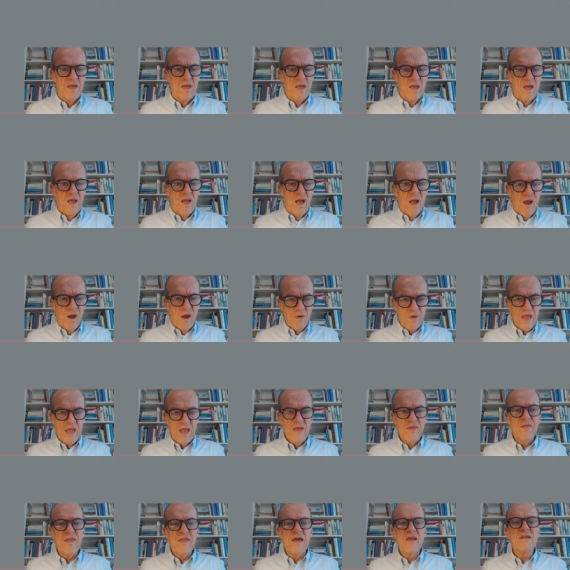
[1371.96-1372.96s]
Okay, and
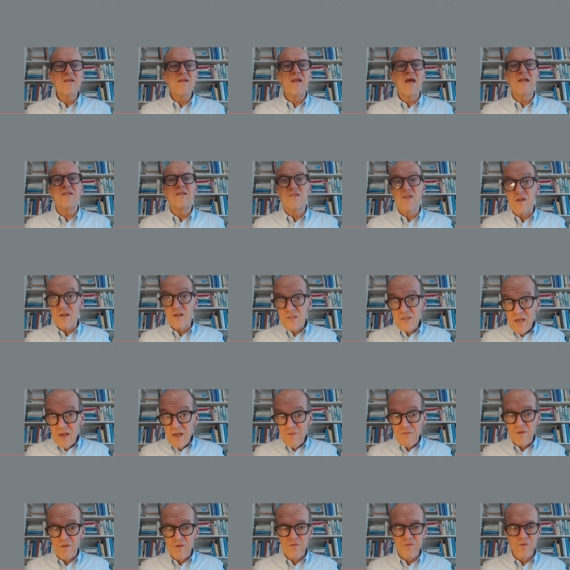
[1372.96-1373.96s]
then at task level,
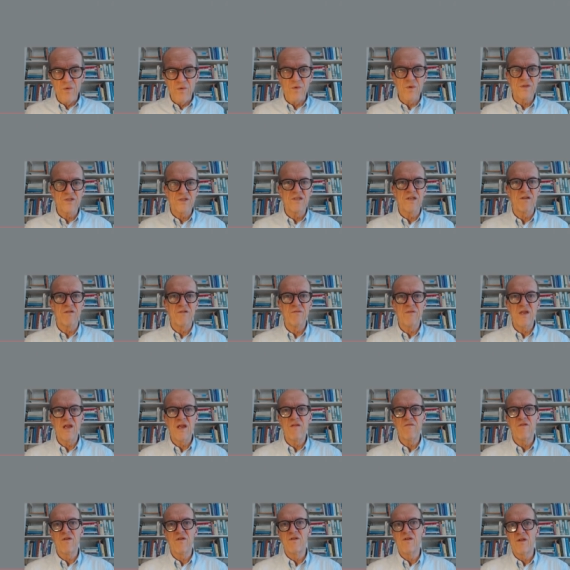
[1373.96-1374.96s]
of course, we have a
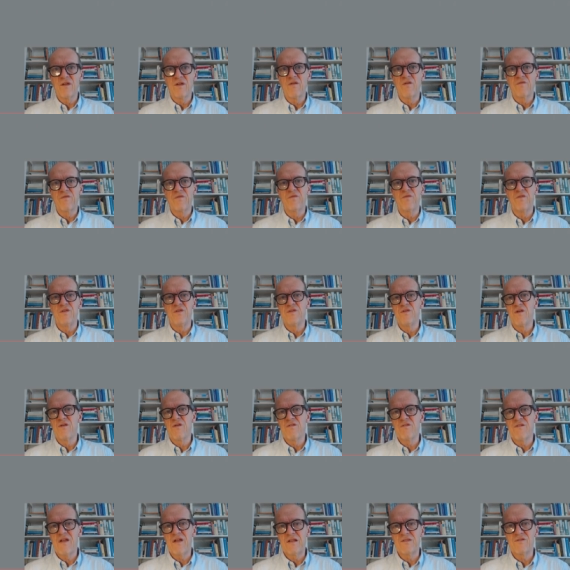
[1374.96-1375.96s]
lot of
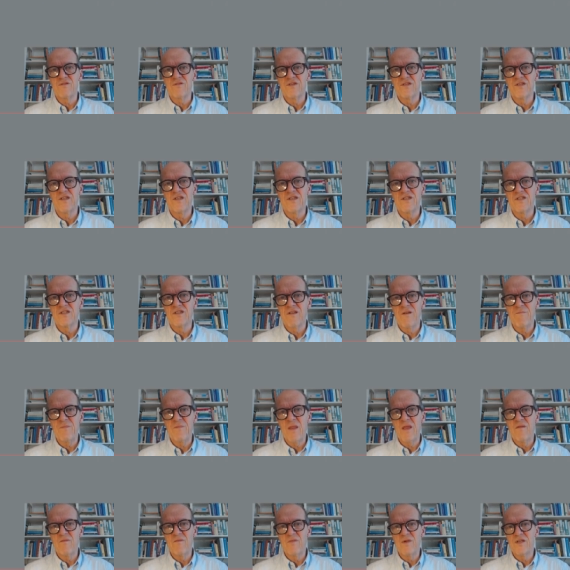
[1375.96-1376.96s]
characteristics
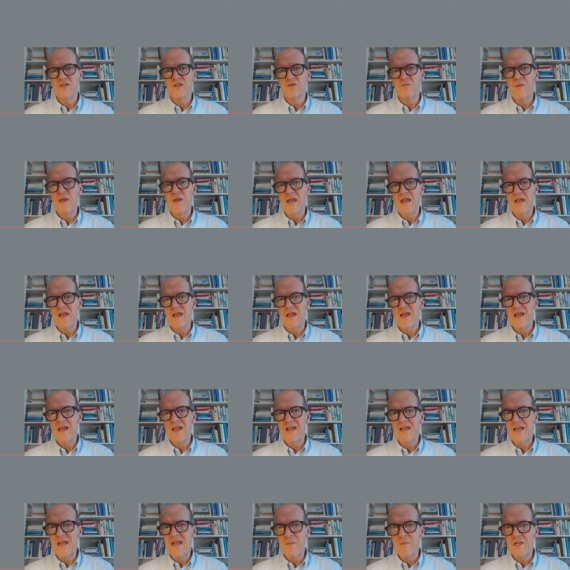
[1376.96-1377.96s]
which make
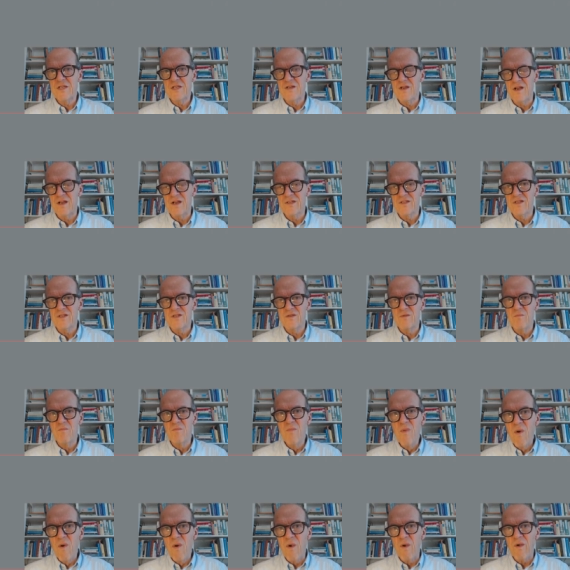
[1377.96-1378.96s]
academic tasks
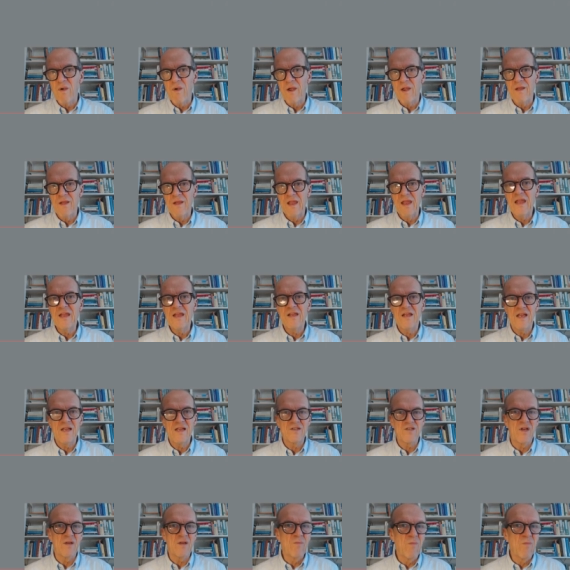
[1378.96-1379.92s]
more engaging, more